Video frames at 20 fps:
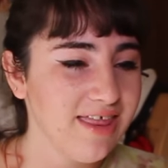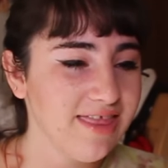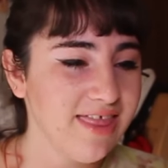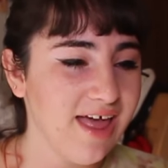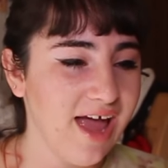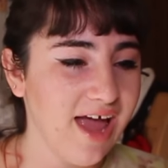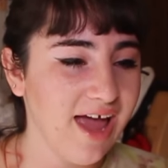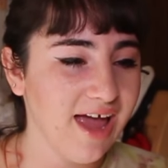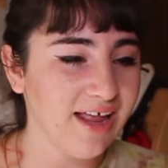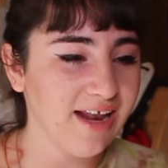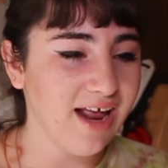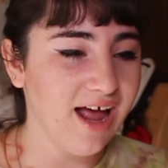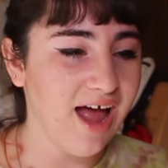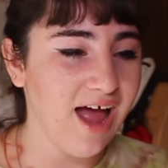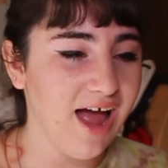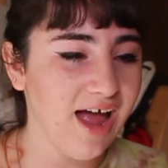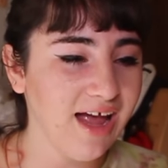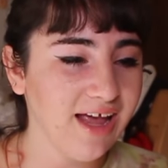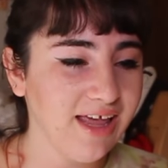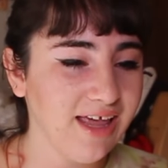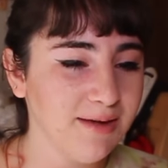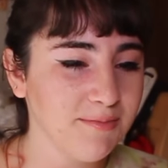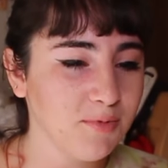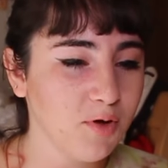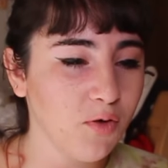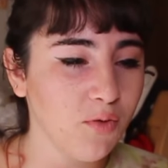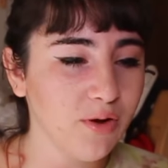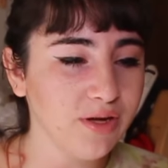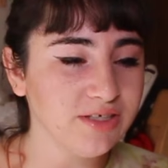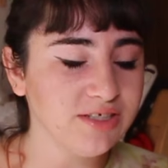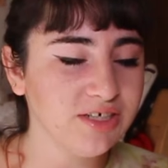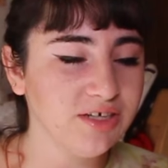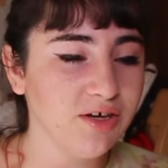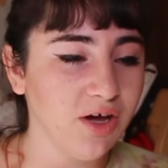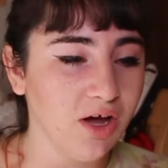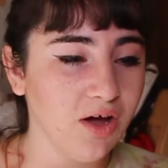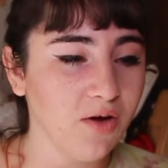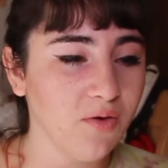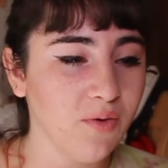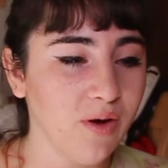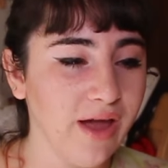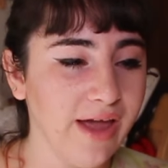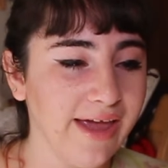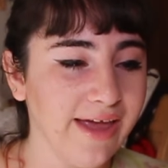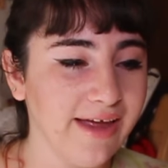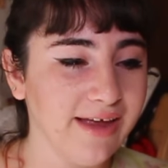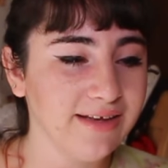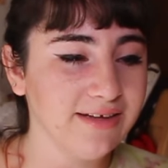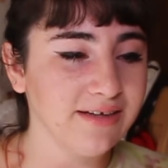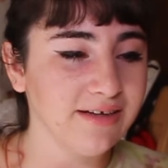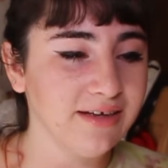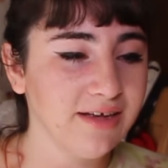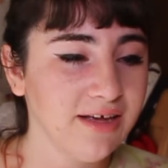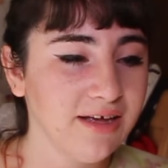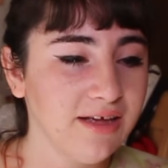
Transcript: that I am going to go and